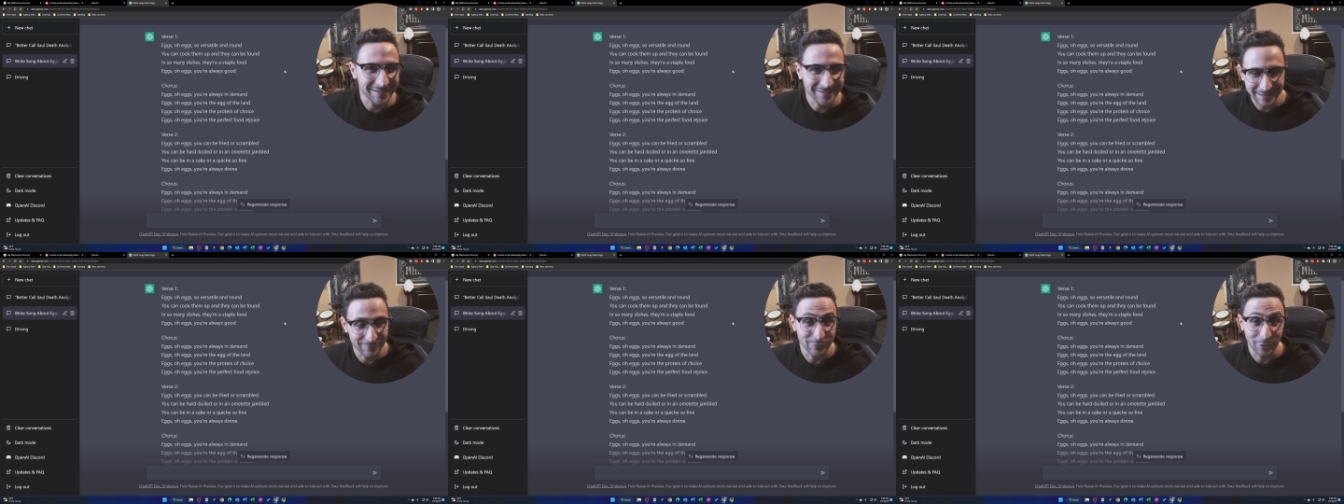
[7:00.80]

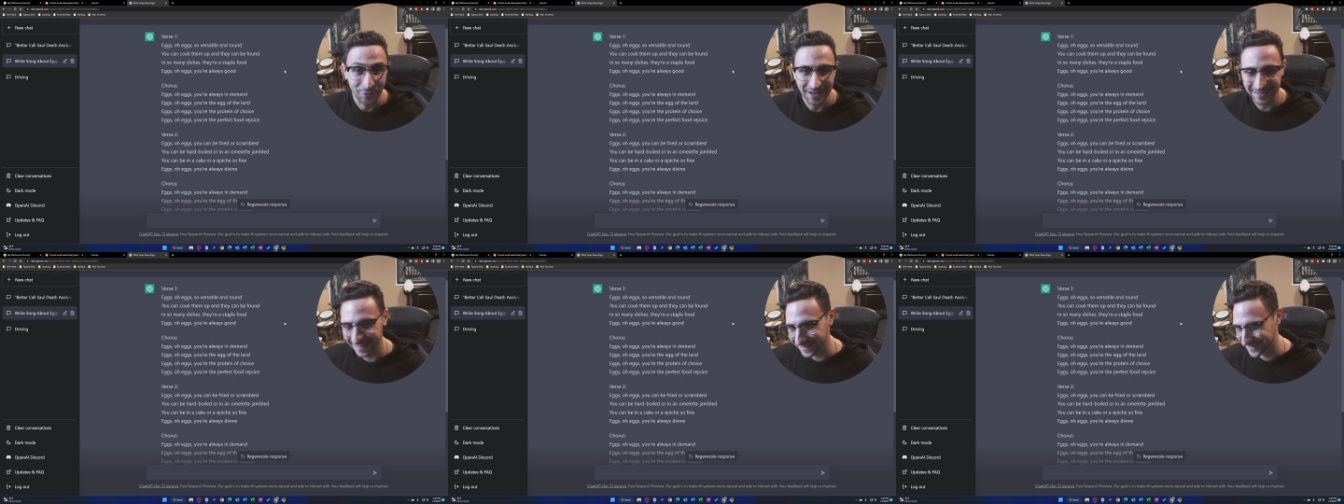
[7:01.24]
even though that
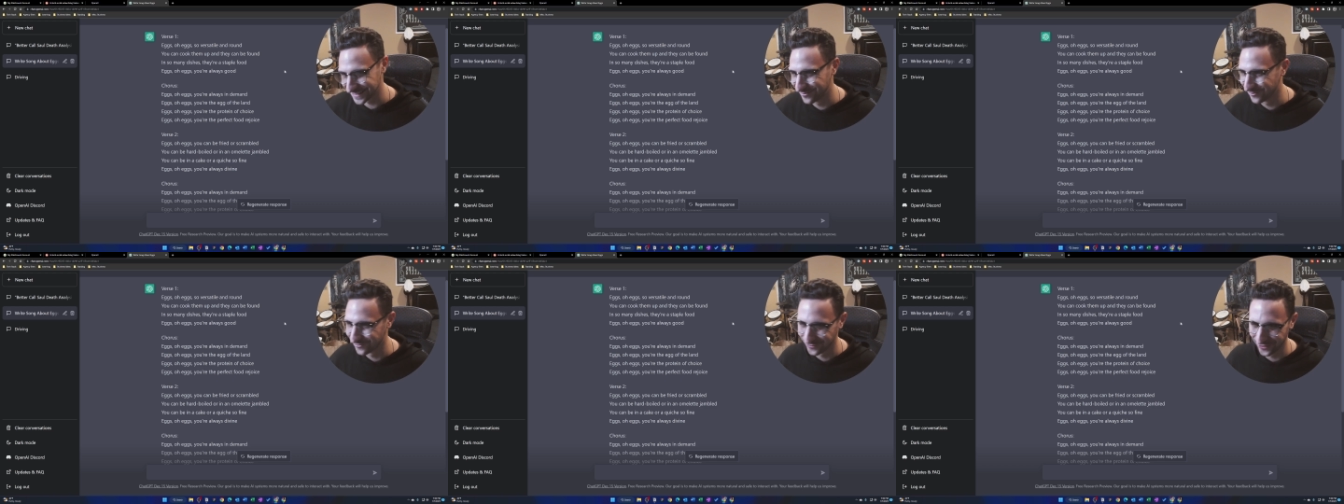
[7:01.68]
doesn't
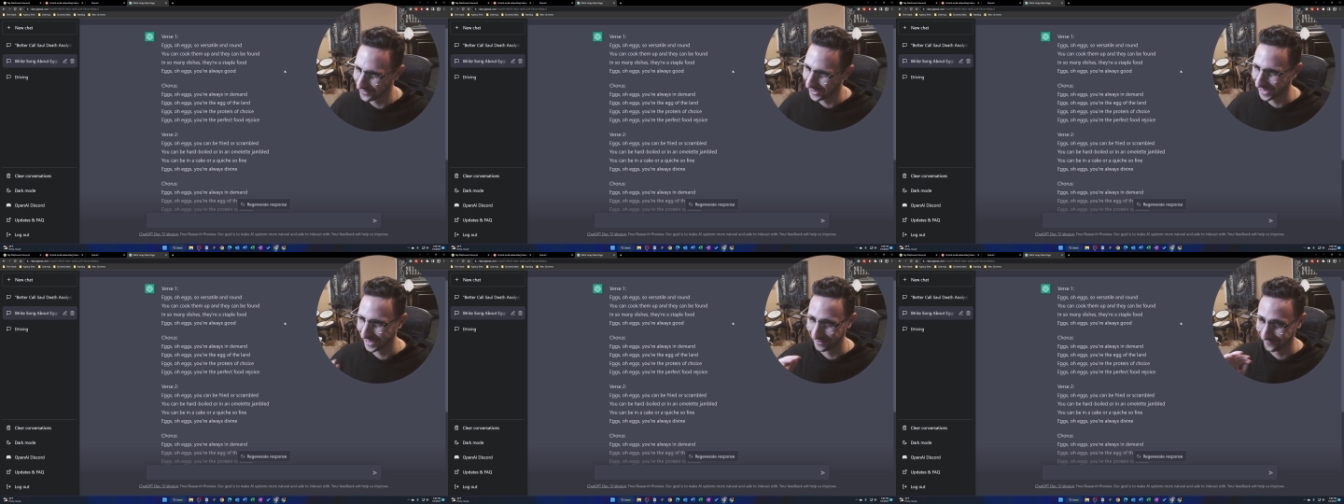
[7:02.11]

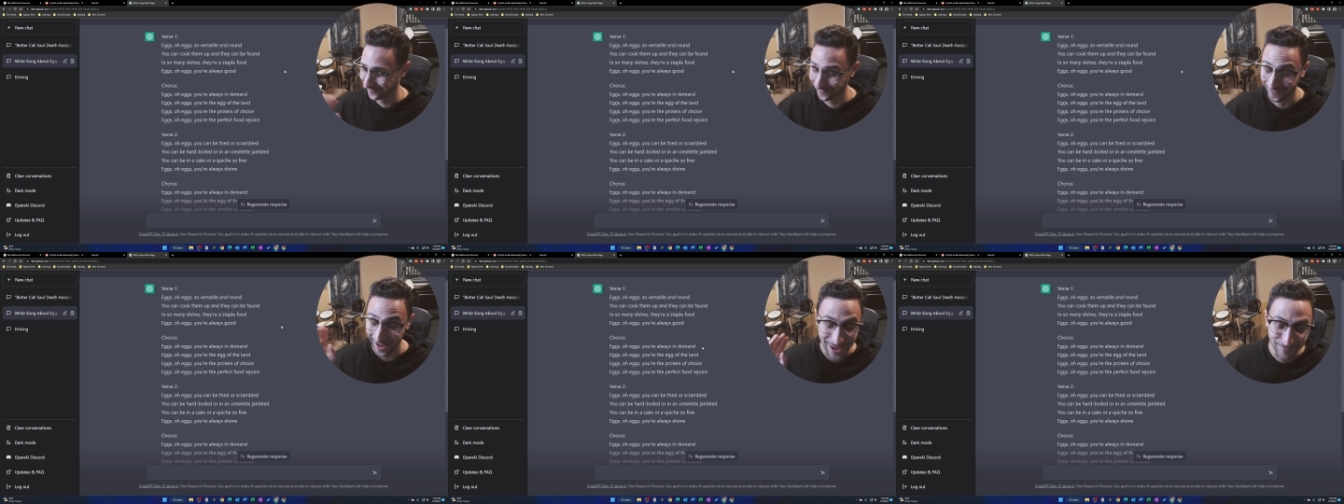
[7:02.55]

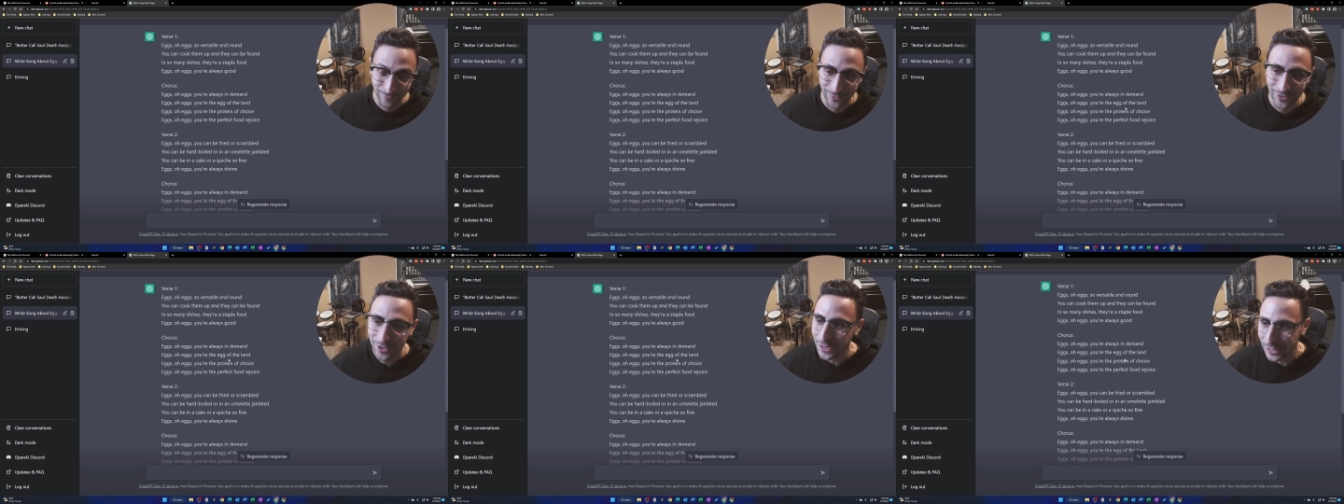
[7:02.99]
rhyme, but
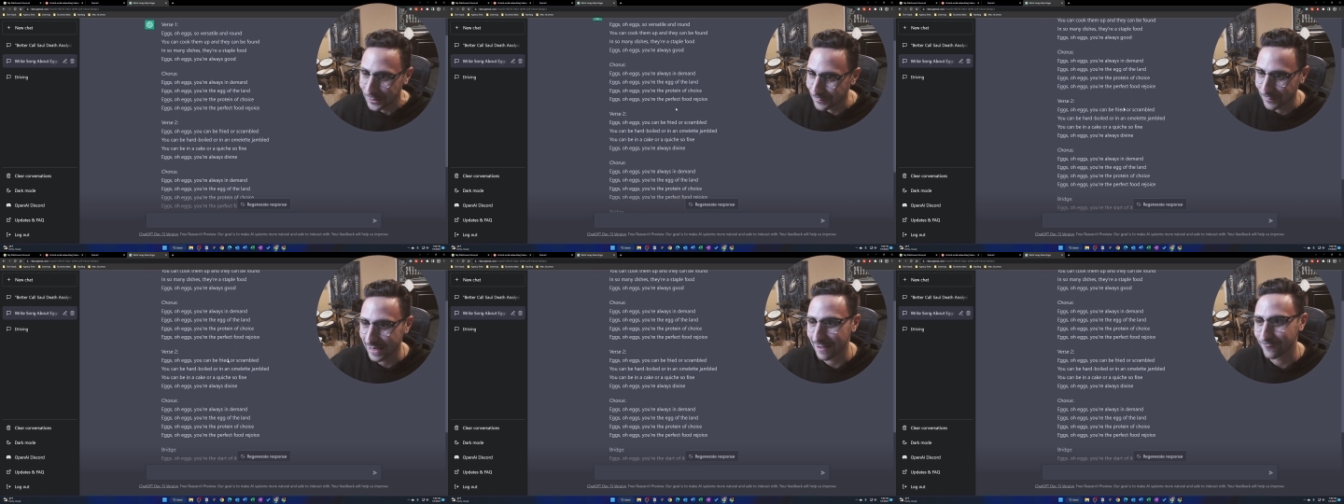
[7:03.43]

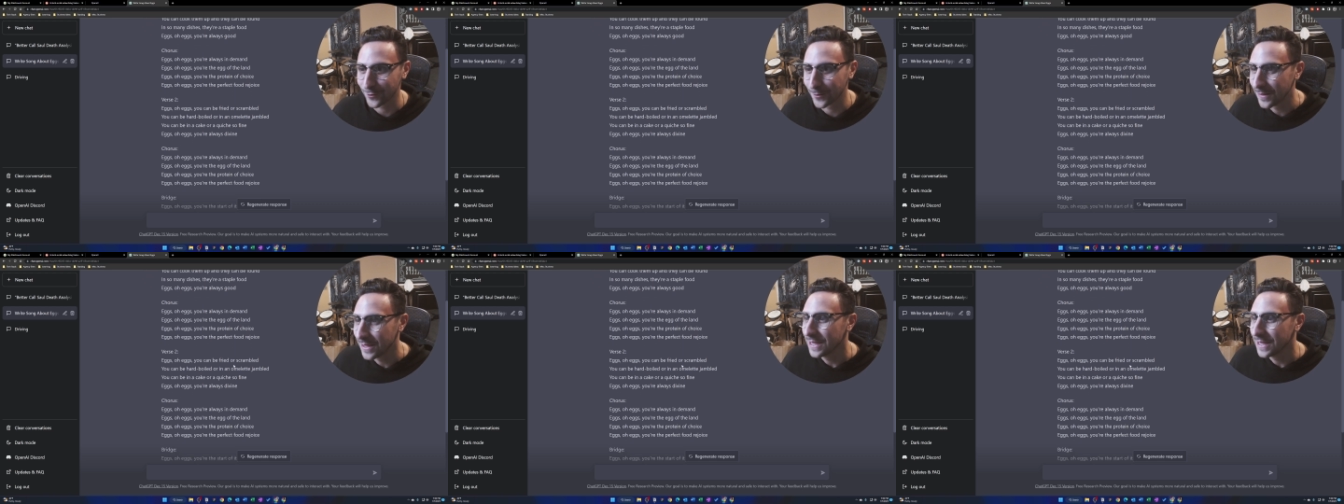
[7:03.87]
whatever.